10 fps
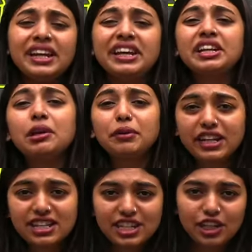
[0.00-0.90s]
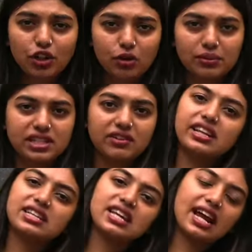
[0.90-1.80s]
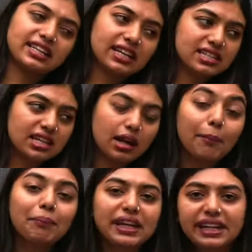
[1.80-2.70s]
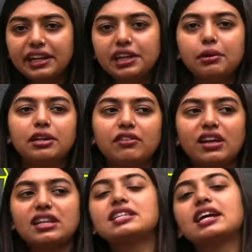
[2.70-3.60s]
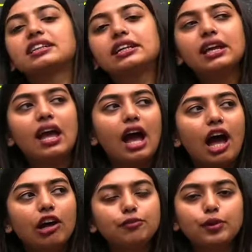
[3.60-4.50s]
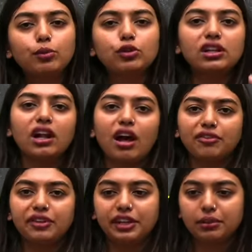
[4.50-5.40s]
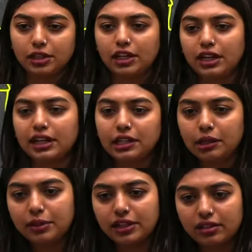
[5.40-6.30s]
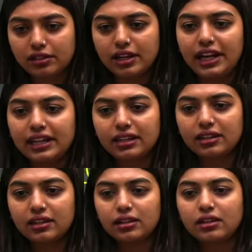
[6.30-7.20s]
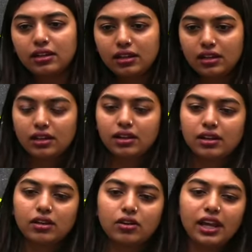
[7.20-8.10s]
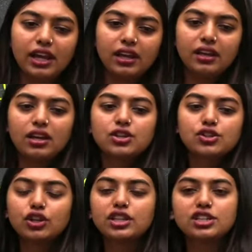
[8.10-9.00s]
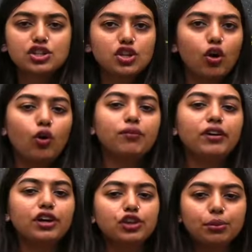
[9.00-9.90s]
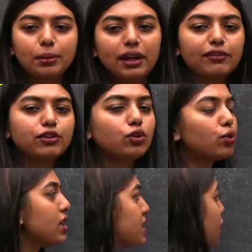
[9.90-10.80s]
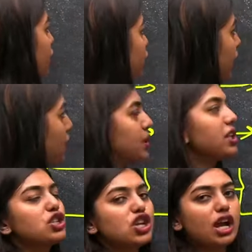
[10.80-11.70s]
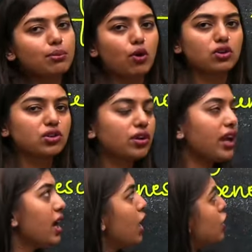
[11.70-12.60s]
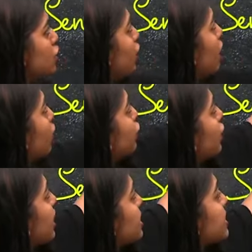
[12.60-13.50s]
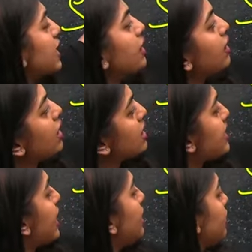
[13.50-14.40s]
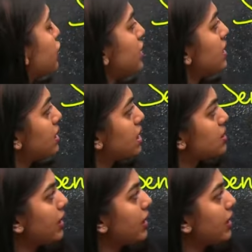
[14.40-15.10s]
inhibiting seed dormancy. One is acting as a complete inhibitor, one is acting half promoter, half inhibitor, right? Okay. So, this is your homework. You people have to do this. I have to type it in the chat box. Okay. So, you are going to write syn, cell division, this